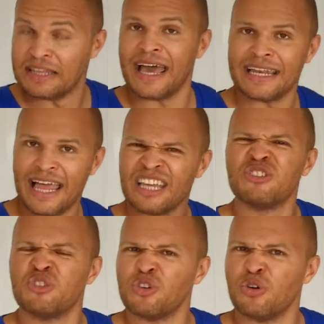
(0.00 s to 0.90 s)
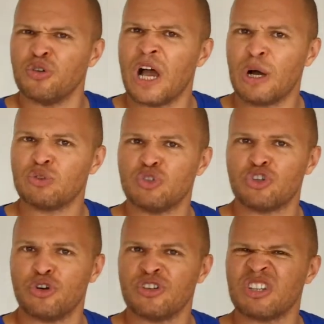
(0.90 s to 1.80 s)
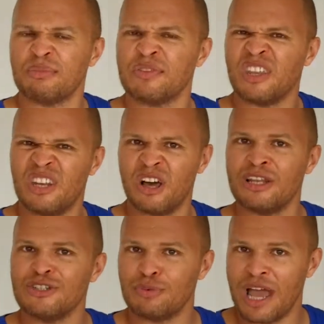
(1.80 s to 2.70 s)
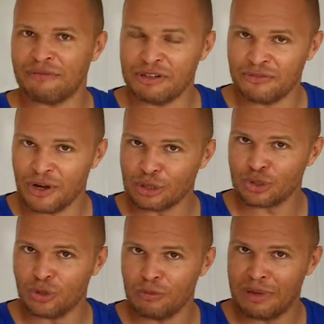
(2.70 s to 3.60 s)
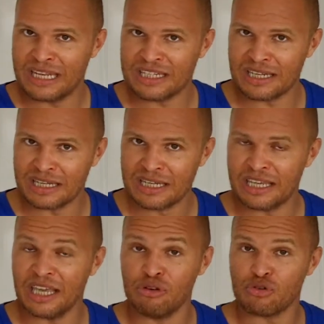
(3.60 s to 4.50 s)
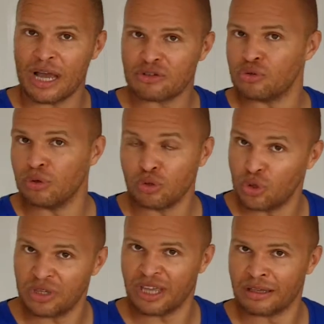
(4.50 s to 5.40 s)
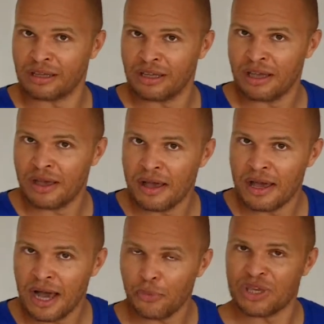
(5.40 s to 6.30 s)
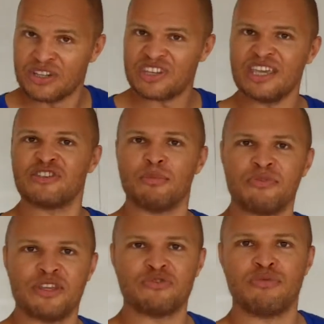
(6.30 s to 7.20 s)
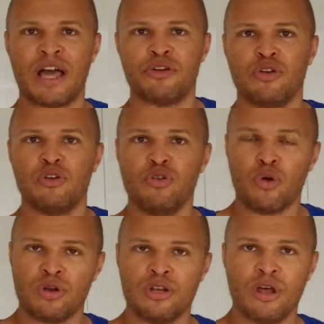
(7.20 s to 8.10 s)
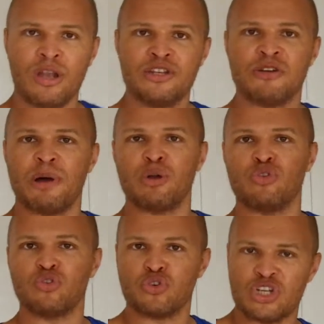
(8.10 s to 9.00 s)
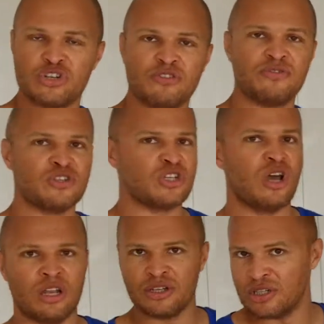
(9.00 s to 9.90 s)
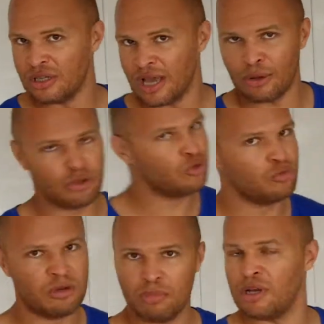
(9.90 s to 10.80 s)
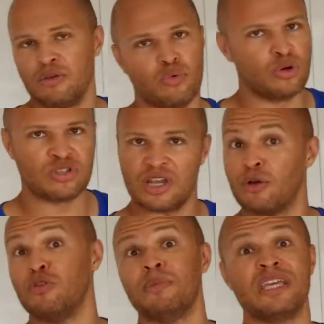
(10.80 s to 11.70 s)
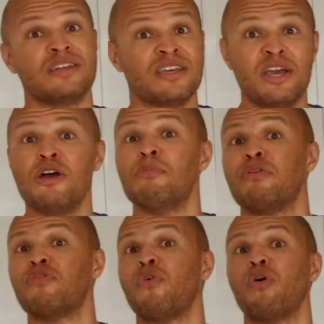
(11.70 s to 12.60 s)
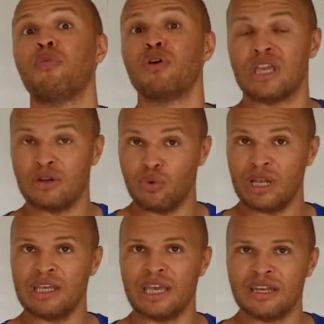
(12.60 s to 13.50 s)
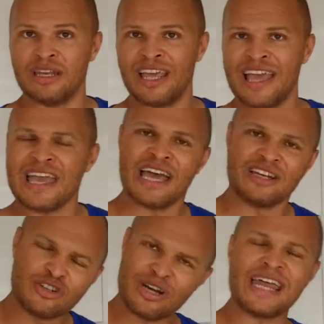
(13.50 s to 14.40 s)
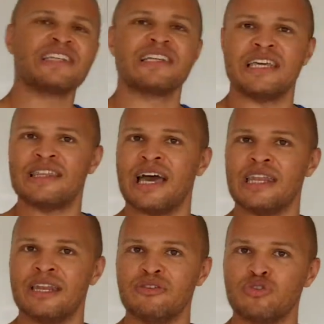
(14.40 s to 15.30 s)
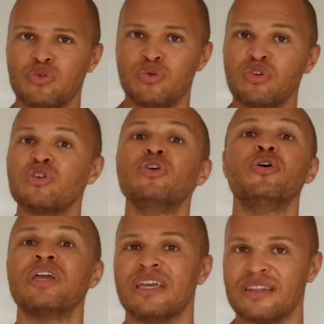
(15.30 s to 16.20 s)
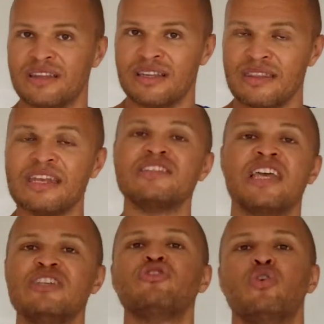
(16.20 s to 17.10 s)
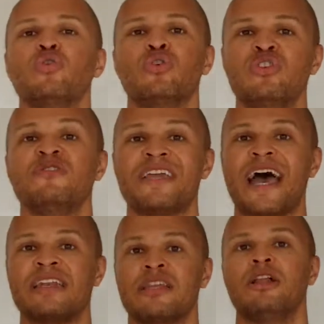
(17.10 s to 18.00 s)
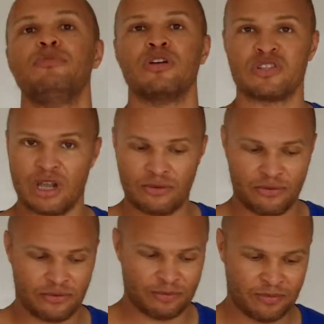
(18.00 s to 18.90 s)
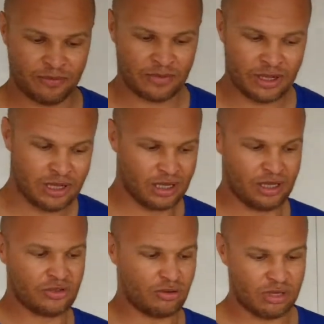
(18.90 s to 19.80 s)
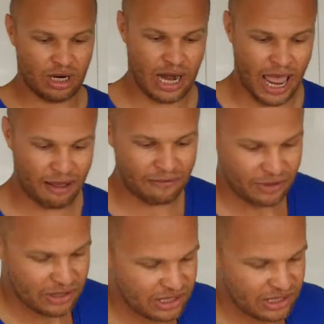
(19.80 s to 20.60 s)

and I'd like to show you how to turn some of the knowledge we have in functional medicine into actual cooking. How we can take some of this rather nerdy knowledge about nutrition, physiology, how the human body works, how you make it perform or get well again, and translate that into cooking that tastes so good you can't help yourself. So here I have